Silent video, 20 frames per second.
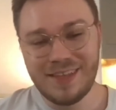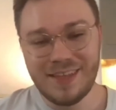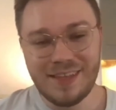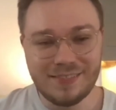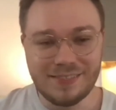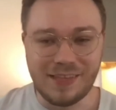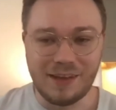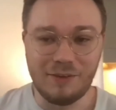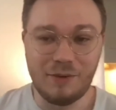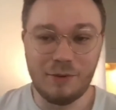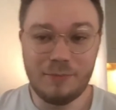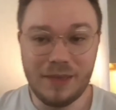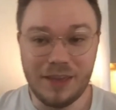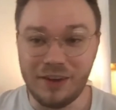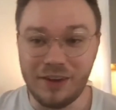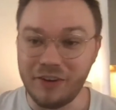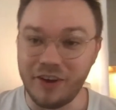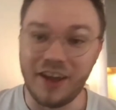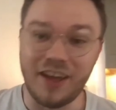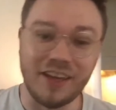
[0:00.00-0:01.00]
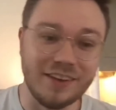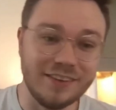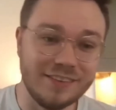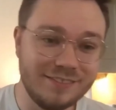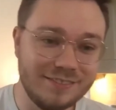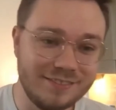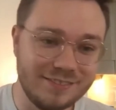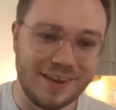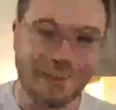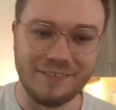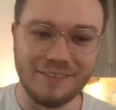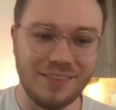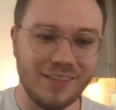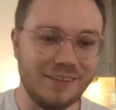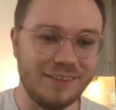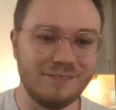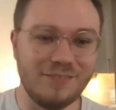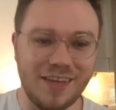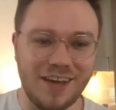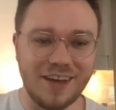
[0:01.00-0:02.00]
That would be great. I would
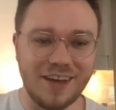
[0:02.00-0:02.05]
love that.